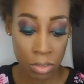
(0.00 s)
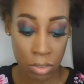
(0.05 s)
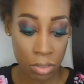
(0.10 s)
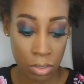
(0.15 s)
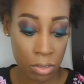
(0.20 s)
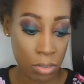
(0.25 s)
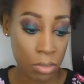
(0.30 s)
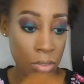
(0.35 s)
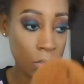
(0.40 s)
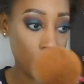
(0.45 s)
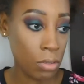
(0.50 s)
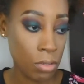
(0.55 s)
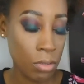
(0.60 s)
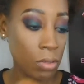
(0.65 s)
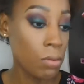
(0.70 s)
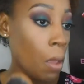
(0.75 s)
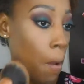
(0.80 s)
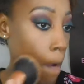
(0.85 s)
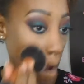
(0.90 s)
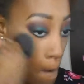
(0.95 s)

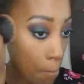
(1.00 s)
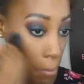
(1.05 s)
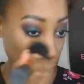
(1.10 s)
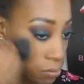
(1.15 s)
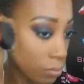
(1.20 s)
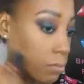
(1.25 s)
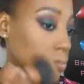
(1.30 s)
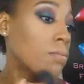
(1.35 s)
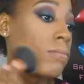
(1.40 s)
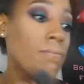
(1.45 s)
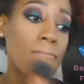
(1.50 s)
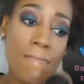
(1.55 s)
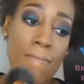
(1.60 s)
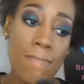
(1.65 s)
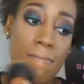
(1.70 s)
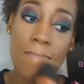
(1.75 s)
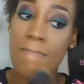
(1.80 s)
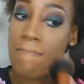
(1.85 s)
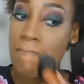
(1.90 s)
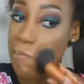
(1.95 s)
translucent powder. And I
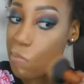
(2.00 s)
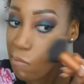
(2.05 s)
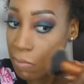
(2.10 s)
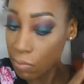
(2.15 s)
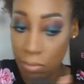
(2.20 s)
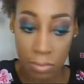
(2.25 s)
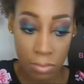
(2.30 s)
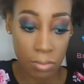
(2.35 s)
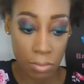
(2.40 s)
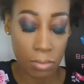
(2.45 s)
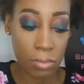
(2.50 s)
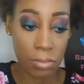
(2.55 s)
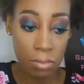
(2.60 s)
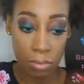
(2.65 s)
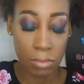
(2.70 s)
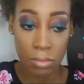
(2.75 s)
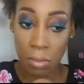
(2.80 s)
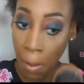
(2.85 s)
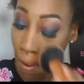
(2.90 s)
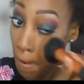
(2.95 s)
do go in with
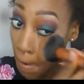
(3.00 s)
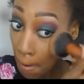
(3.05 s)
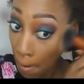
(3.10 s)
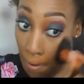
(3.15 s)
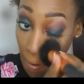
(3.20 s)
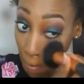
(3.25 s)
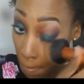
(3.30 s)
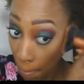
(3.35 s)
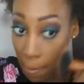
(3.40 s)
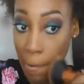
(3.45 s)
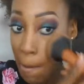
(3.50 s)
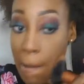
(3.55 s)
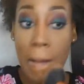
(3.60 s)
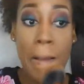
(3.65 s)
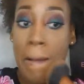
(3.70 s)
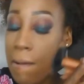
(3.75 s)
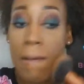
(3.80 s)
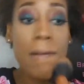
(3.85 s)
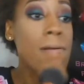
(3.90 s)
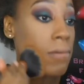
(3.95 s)
a color
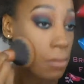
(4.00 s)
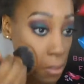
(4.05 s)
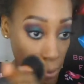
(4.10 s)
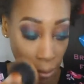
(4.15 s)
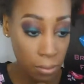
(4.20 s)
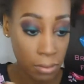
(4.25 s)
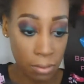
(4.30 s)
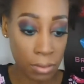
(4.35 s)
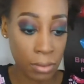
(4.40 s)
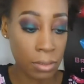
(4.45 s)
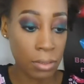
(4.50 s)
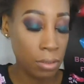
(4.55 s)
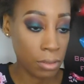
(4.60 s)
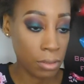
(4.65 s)
powder, and this is